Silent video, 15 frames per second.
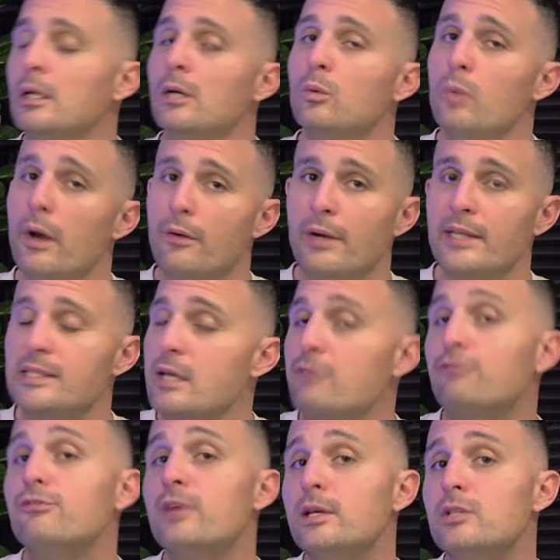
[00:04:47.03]
Whereas a
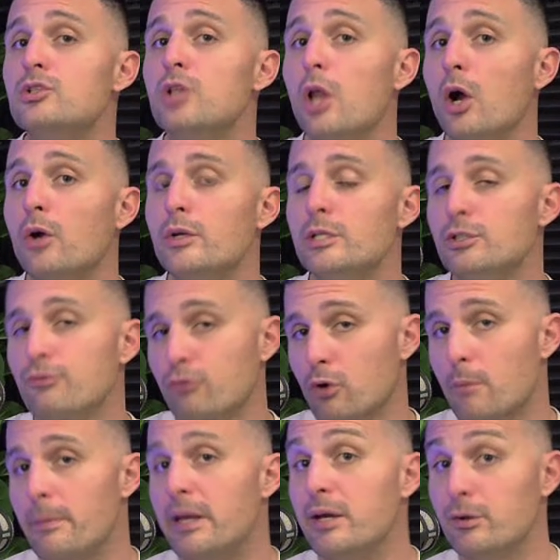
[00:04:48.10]
fixed loan is for a
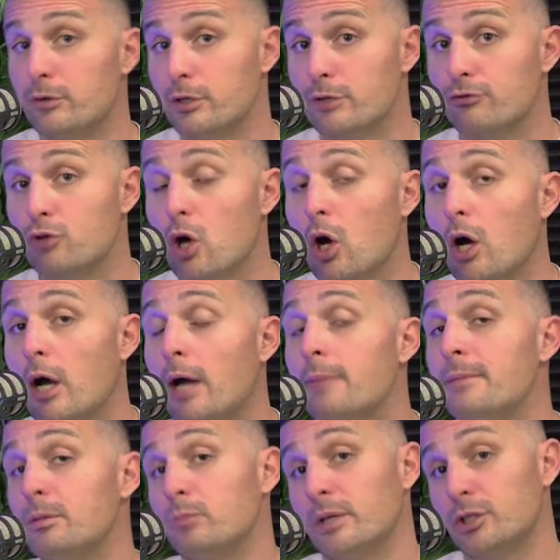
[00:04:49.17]
period of time
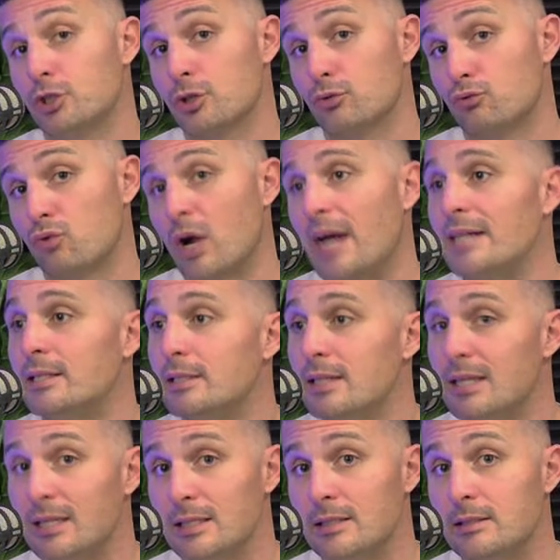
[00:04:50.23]
in which the rate
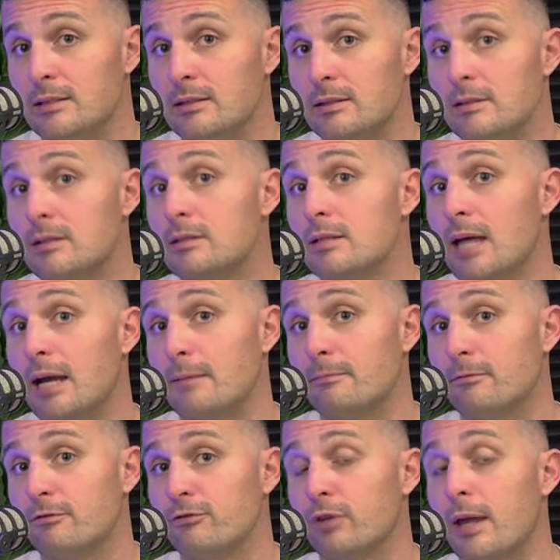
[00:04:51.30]
is the same
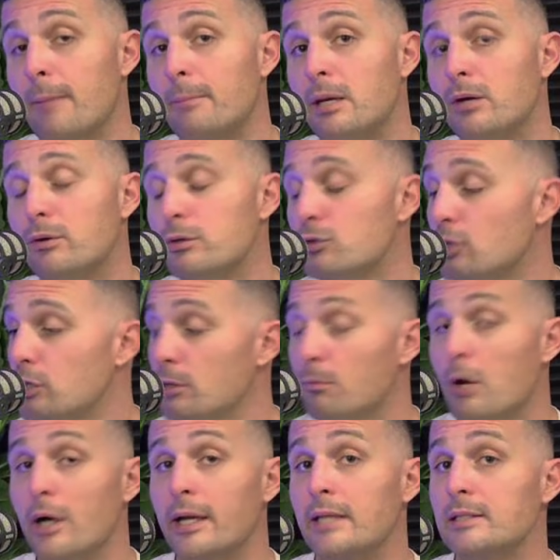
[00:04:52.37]
for that period. So you
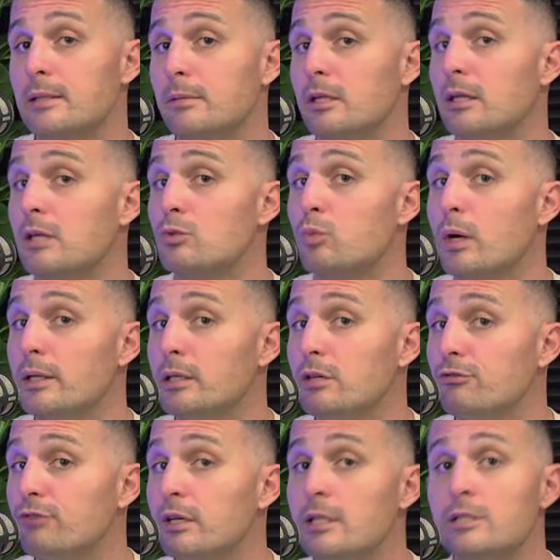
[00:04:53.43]
might get something that's 1 year
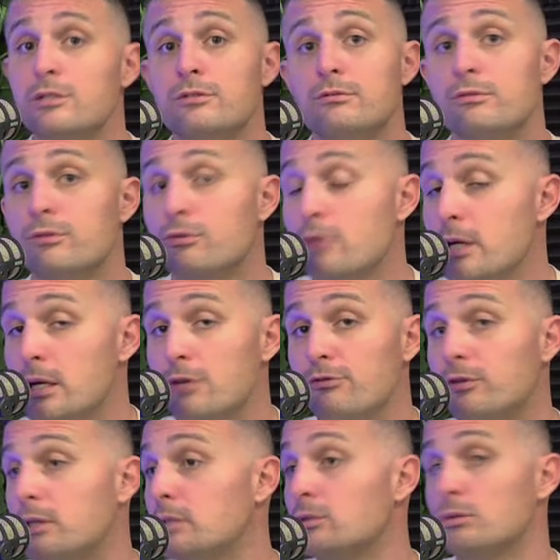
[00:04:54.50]
fixed, 3 year
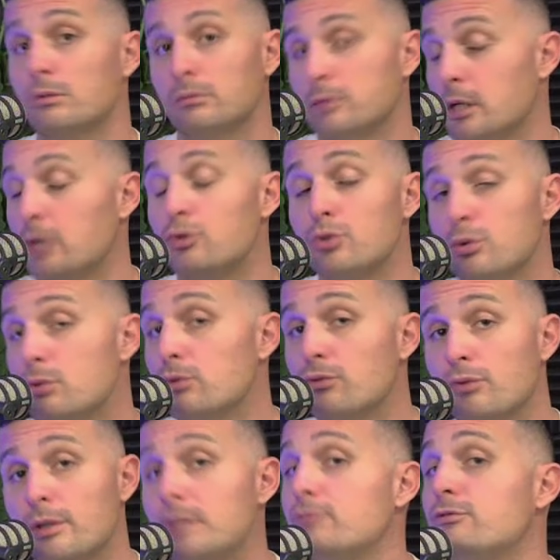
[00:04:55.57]
fixed, or 2,
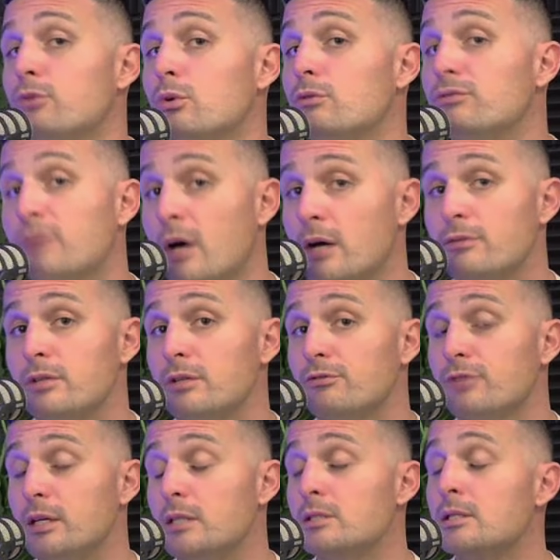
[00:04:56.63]
3, 4, 5 year
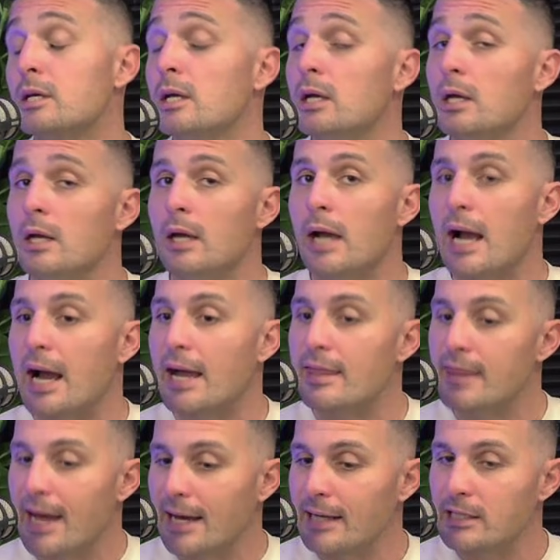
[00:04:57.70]
fixed. And
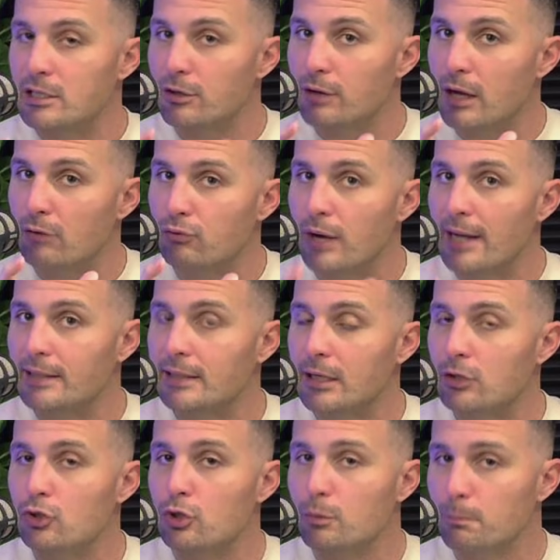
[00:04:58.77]
that is the rate
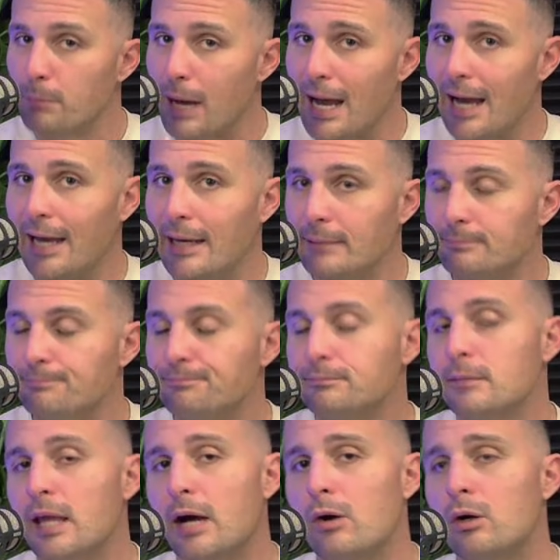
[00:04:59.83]
that you pay.
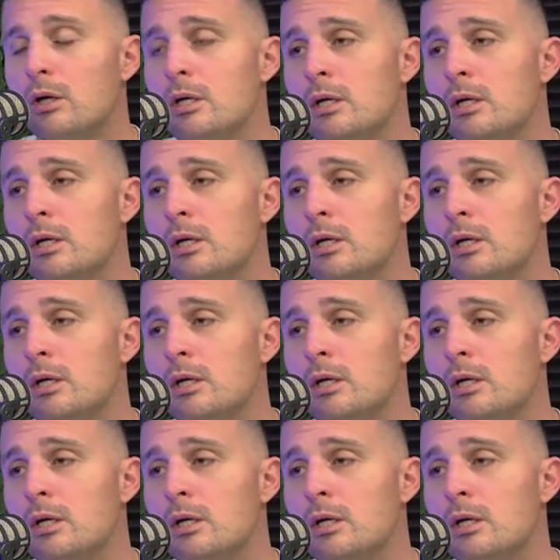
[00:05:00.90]
Now,